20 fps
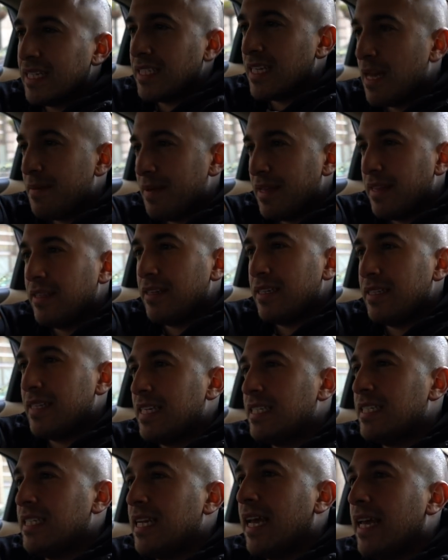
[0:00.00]
time, and
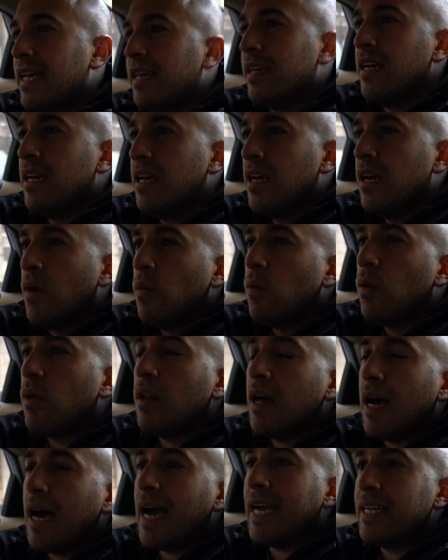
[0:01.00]
they say,
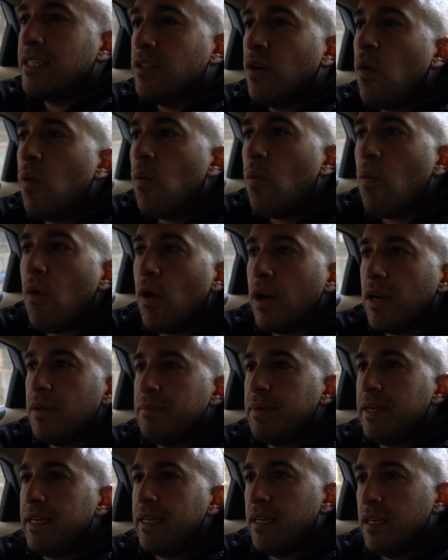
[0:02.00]
well, I don't want to
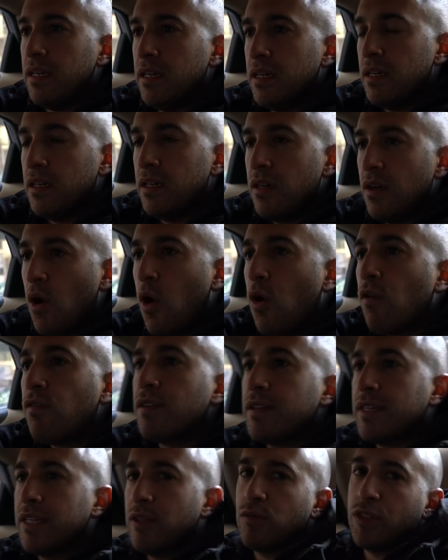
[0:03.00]
be
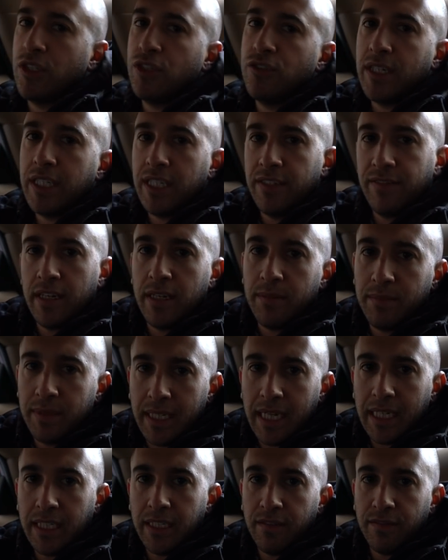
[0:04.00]
overly restrictive and
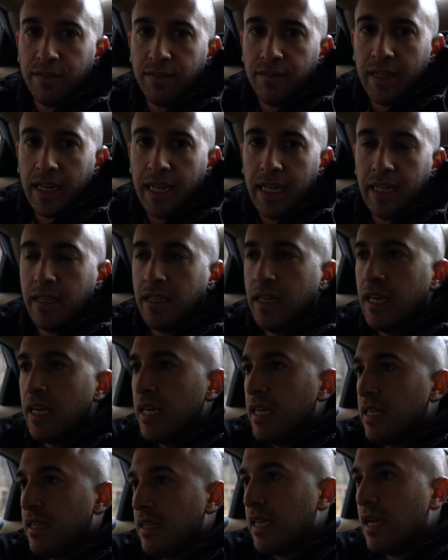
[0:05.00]
obsessive, and
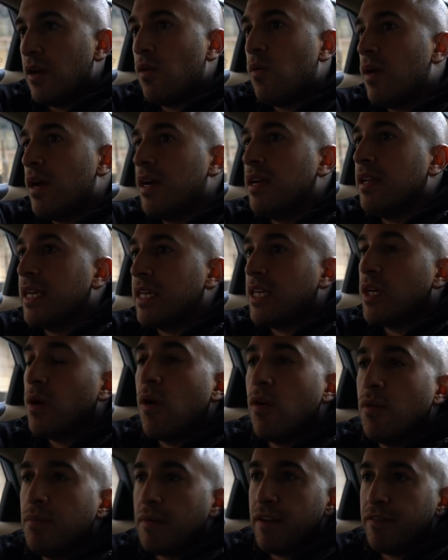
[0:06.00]
they don't want to like
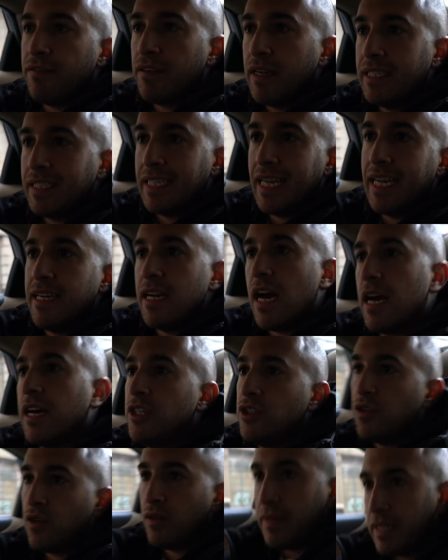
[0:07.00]
go out with my friends and not
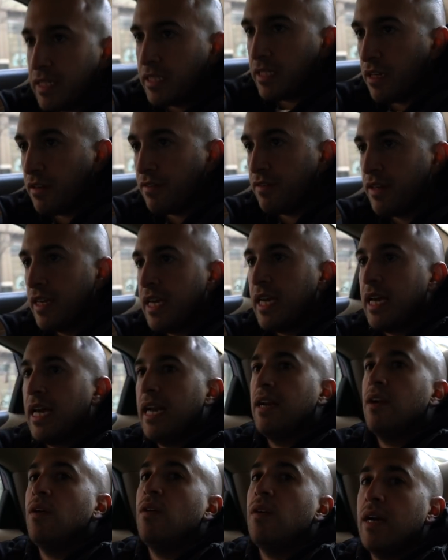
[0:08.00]
enjoy myself.
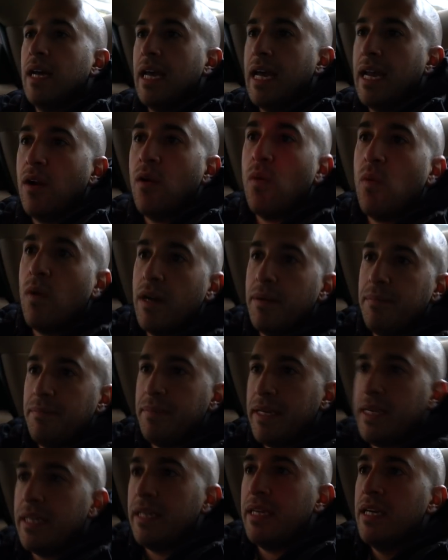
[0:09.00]
And I don't want to
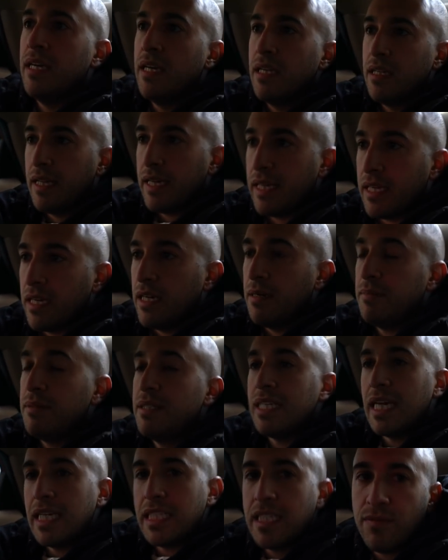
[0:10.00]
be like
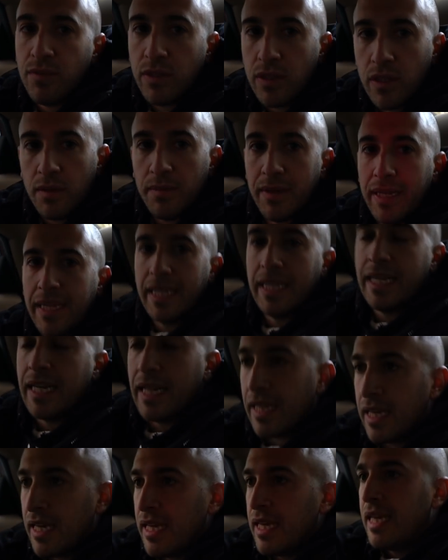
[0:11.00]
obsessive with all my
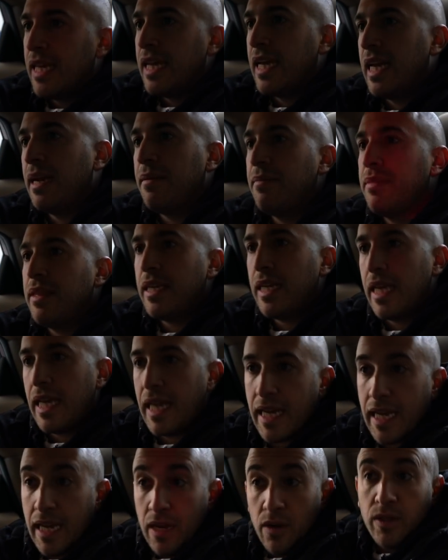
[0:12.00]
eating. And
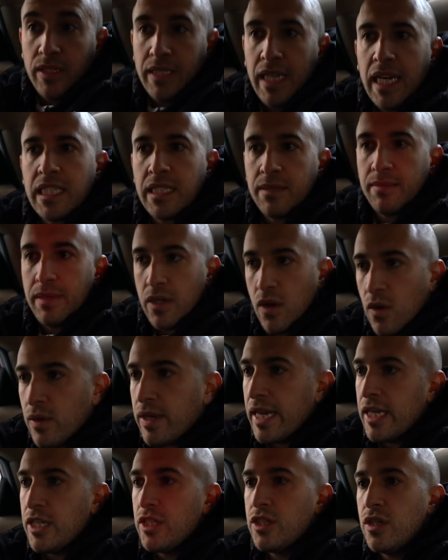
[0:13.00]
I always ask, I'm like,
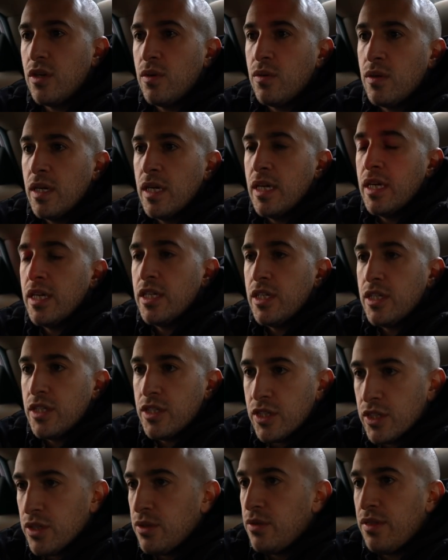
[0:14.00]
okay, so
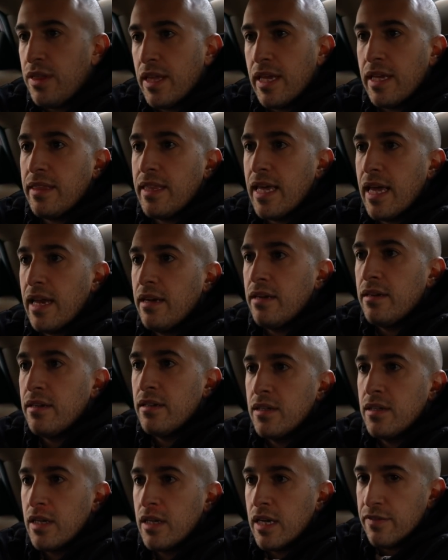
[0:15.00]
do you think that
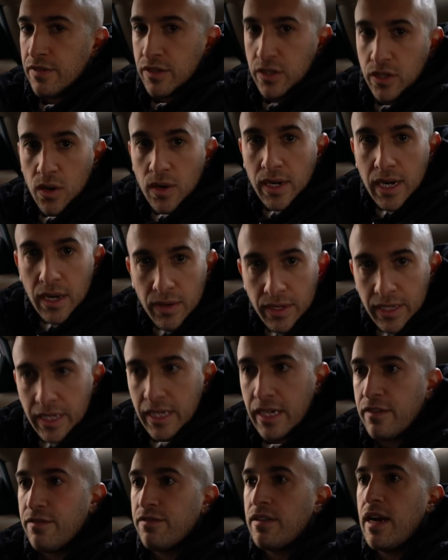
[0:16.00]
if you're going out and
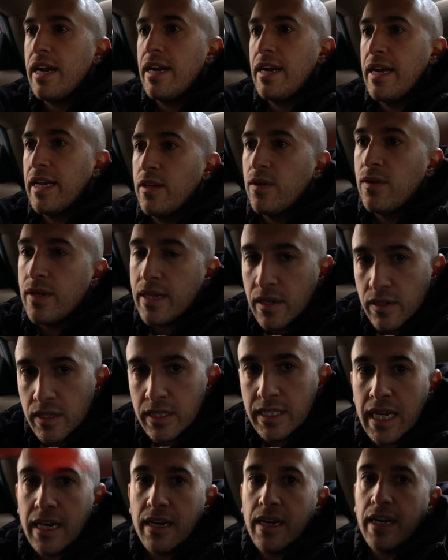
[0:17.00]
eating Friday night, going out
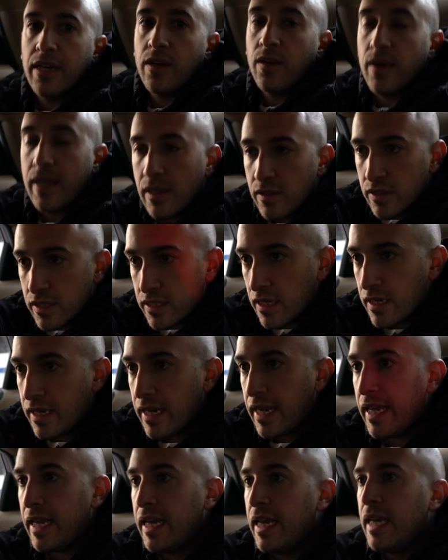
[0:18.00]
on Saturday, going out on
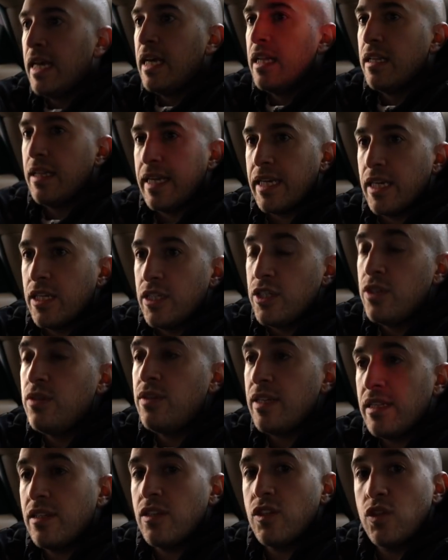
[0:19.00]
Sunday, like, do you
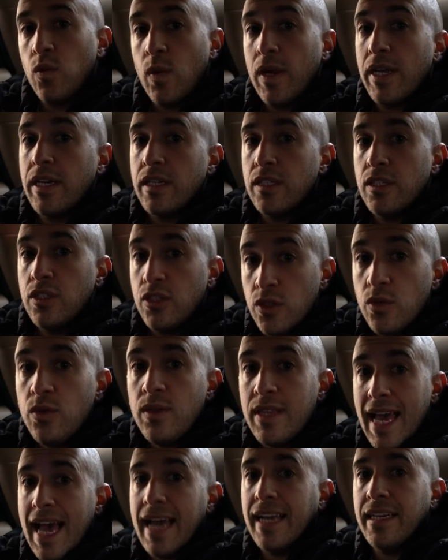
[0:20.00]
think there's a way to
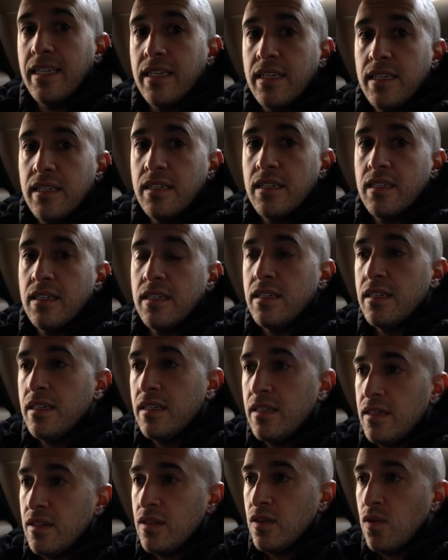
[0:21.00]
do that
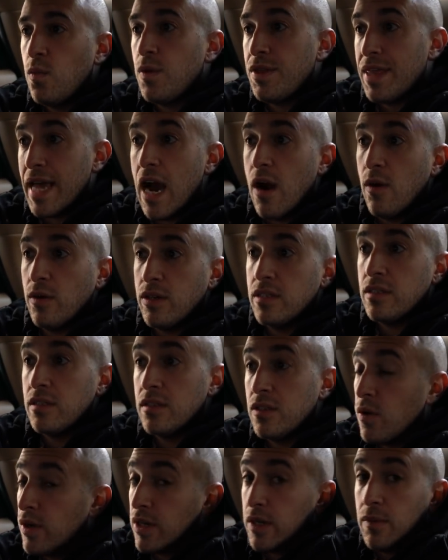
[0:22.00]
without
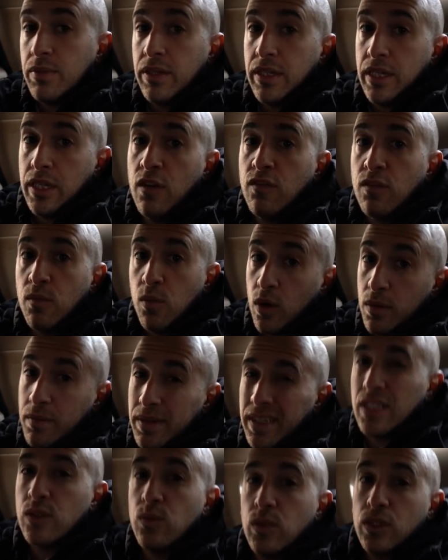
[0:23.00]
going completely overboard?
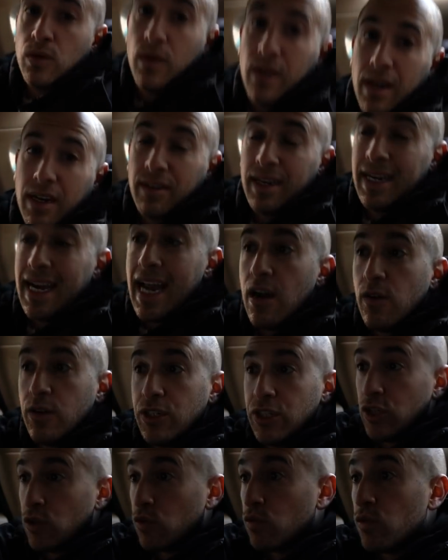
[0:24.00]
Because what's going on right now
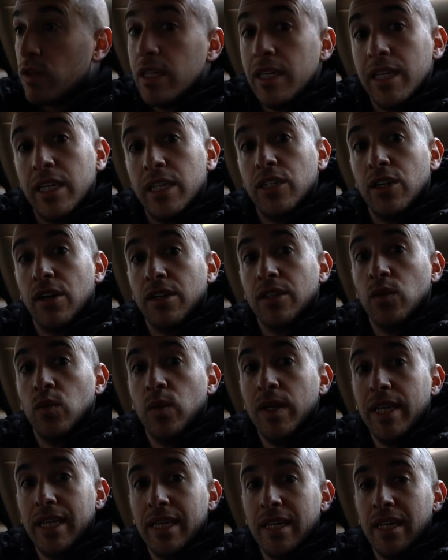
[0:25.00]
is you're really good during the
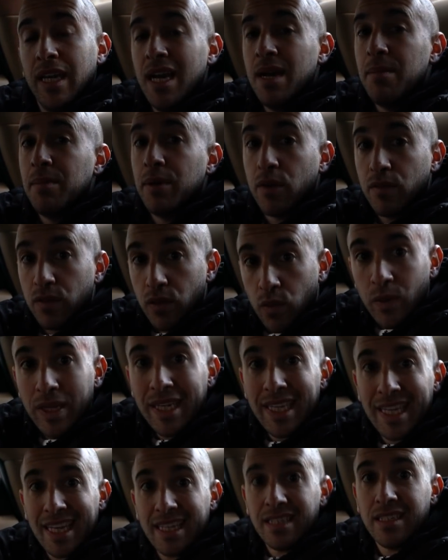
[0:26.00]
week, but over the
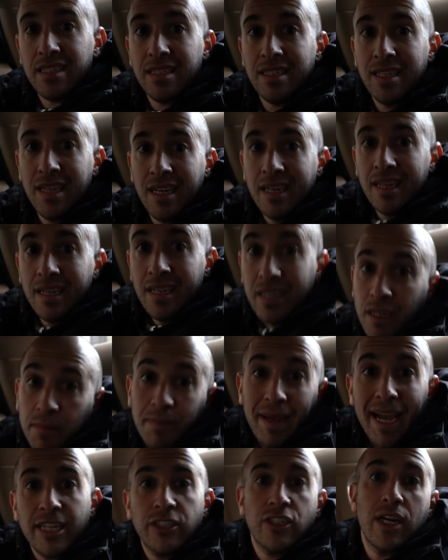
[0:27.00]
weekends, you're
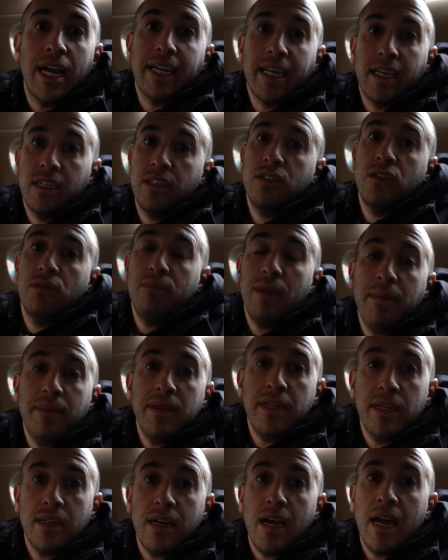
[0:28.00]
backtracking. So
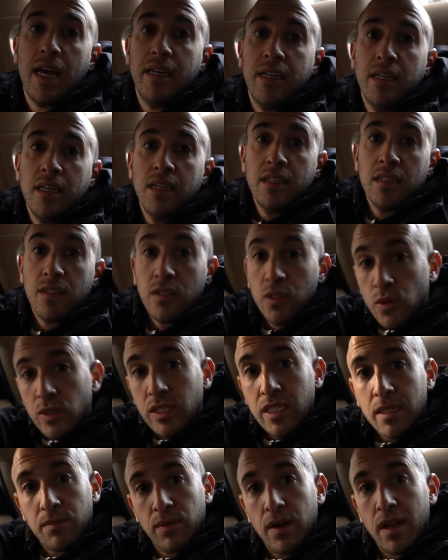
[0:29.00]
maybe you're not
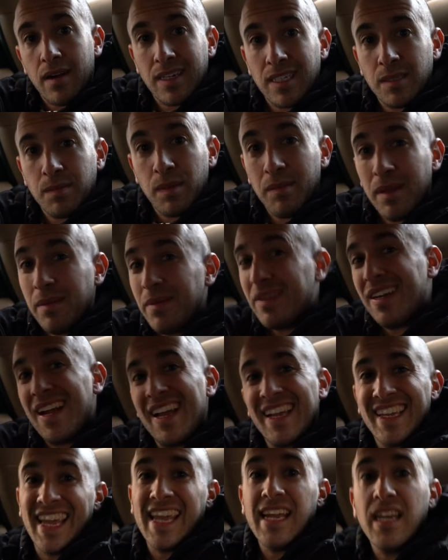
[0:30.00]
losing progress, but maybe you're
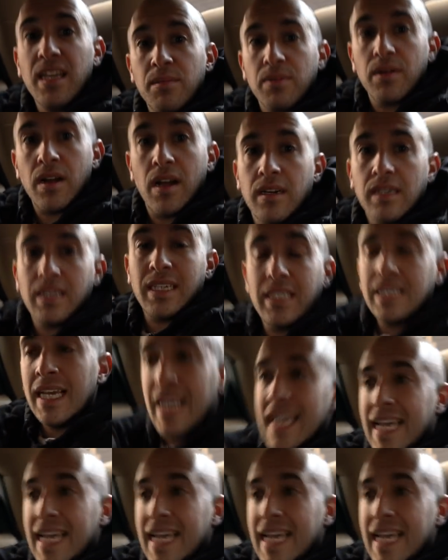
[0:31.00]
not gaining progress.